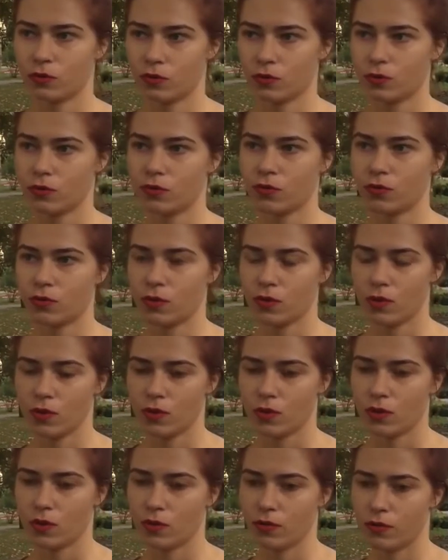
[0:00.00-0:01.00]
to
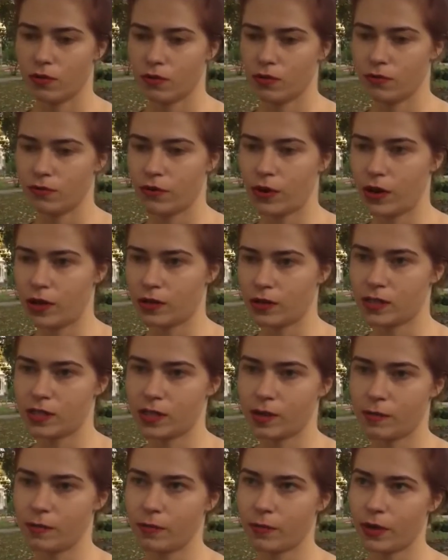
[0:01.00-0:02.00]
find
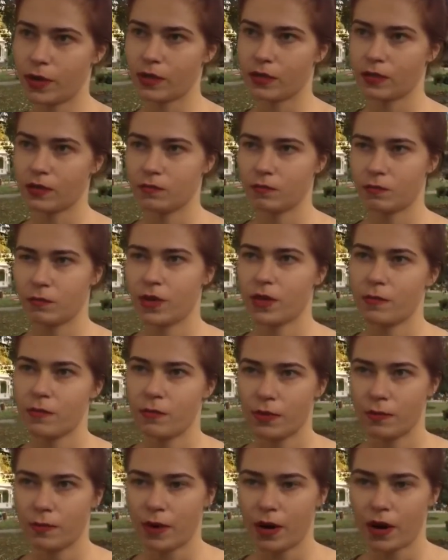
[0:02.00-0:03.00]
some man
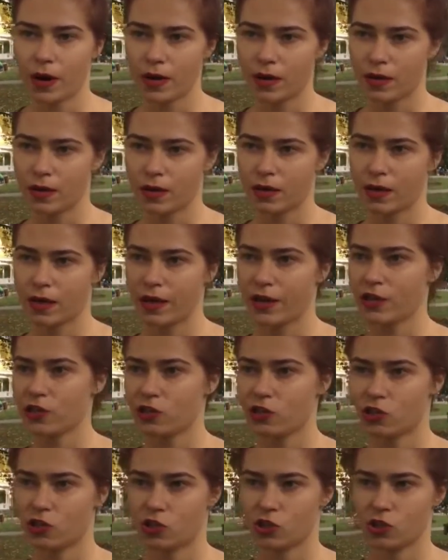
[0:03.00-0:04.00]
maybe my
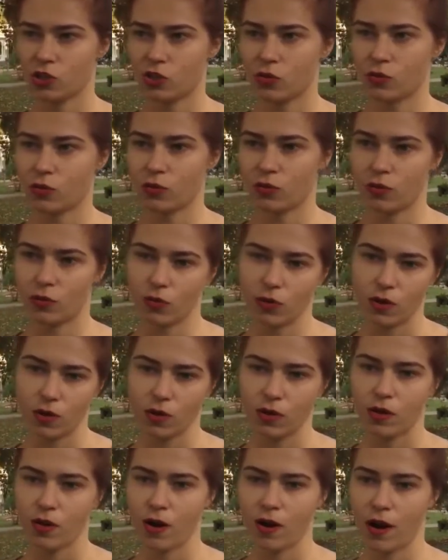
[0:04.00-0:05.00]
age so
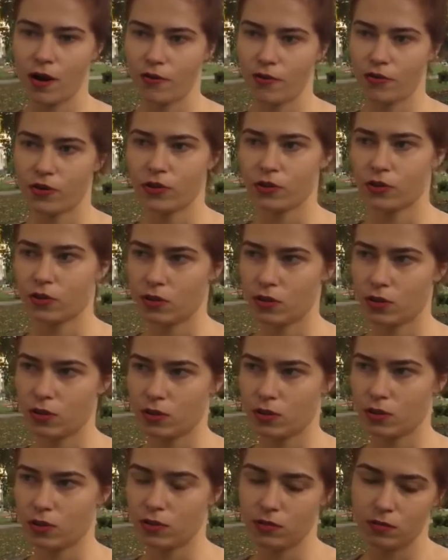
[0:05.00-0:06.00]
i think
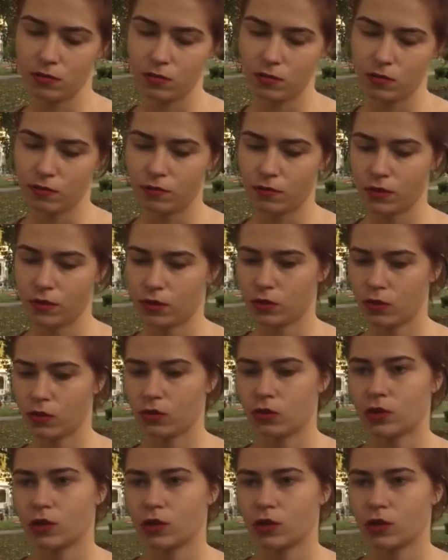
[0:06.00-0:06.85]
he will not